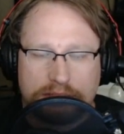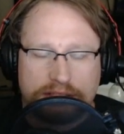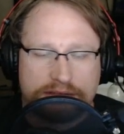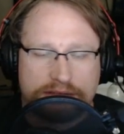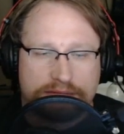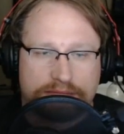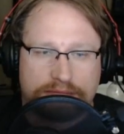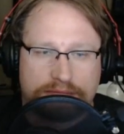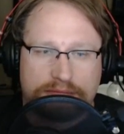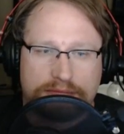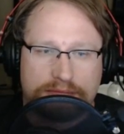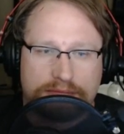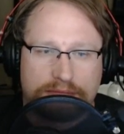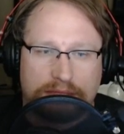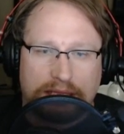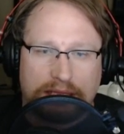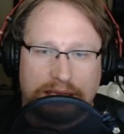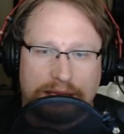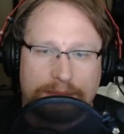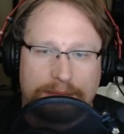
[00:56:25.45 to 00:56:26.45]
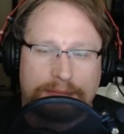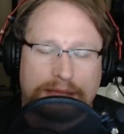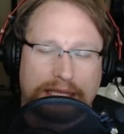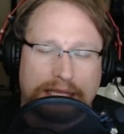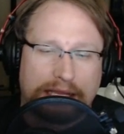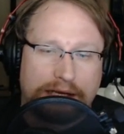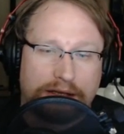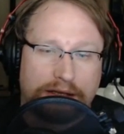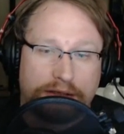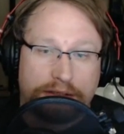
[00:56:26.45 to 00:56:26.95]
At least I
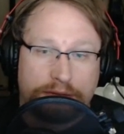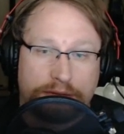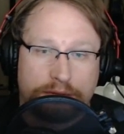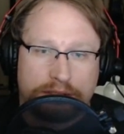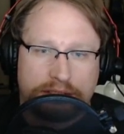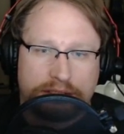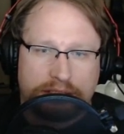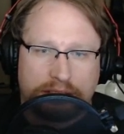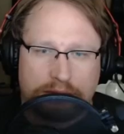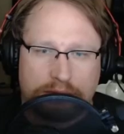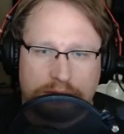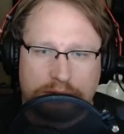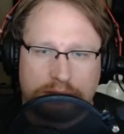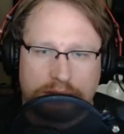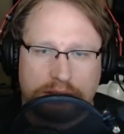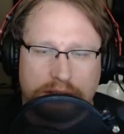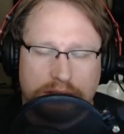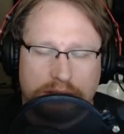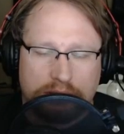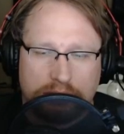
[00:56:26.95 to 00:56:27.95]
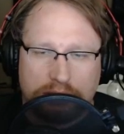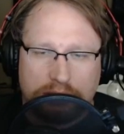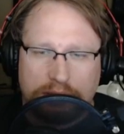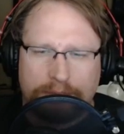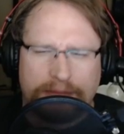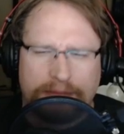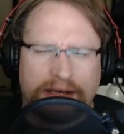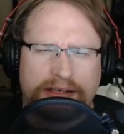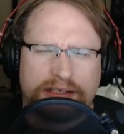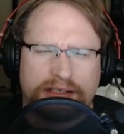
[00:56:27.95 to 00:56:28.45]
plan on doing it that way.
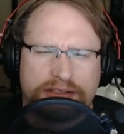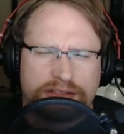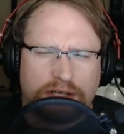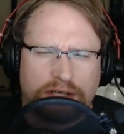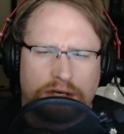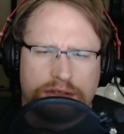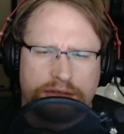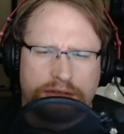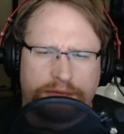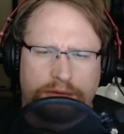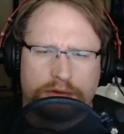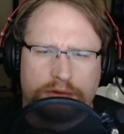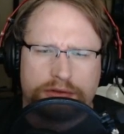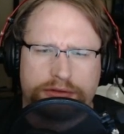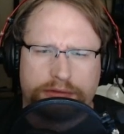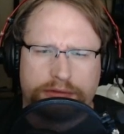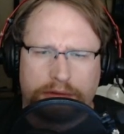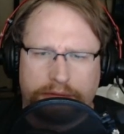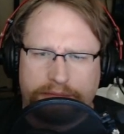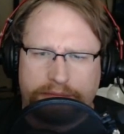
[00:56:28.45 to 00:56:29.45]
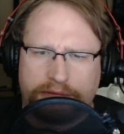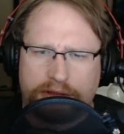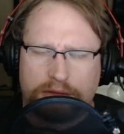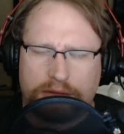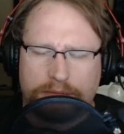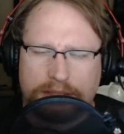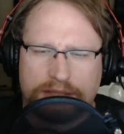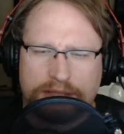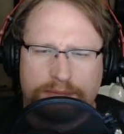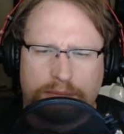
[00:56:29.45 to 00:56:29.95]
I'm not going to charge you for a short
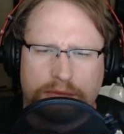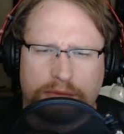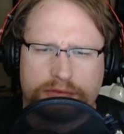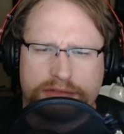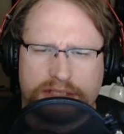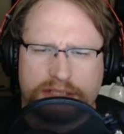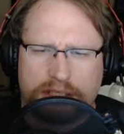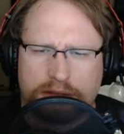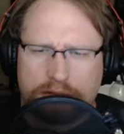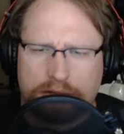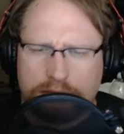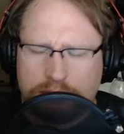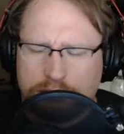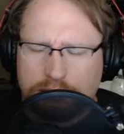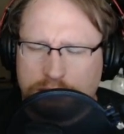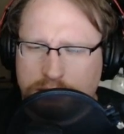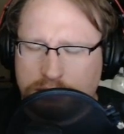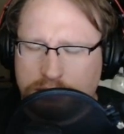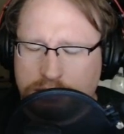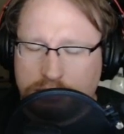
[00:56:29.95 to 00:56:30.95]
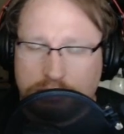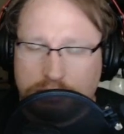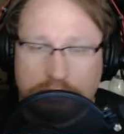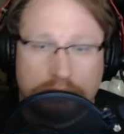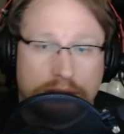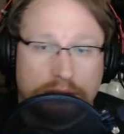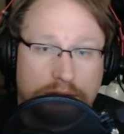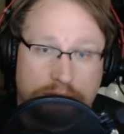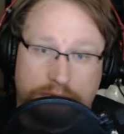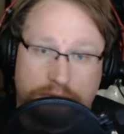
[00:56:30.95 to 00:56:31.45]
film. That's bullshit.
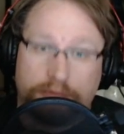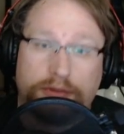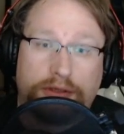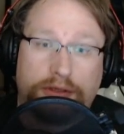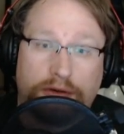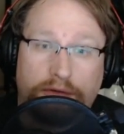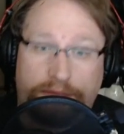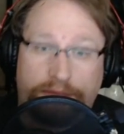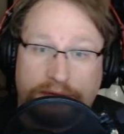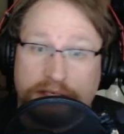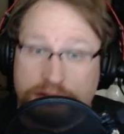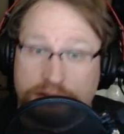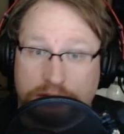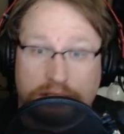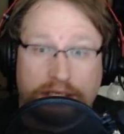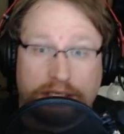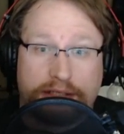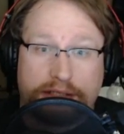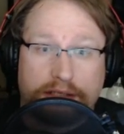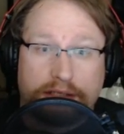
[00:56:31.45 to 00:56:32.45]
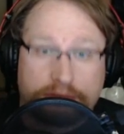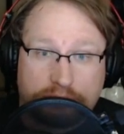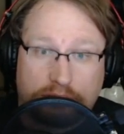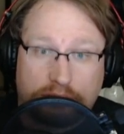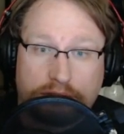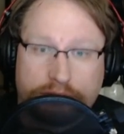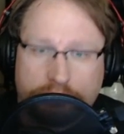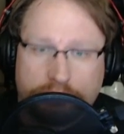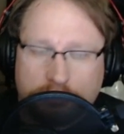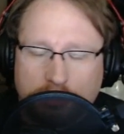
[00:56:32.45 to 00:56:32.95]
Yeah, we do a feature length, I'll
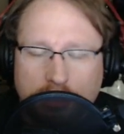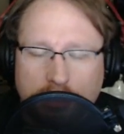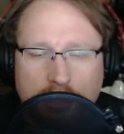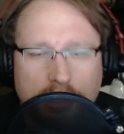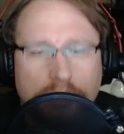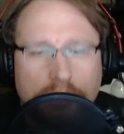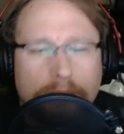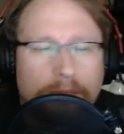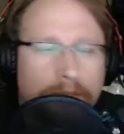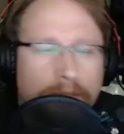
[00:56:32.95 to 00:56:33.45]
charge you.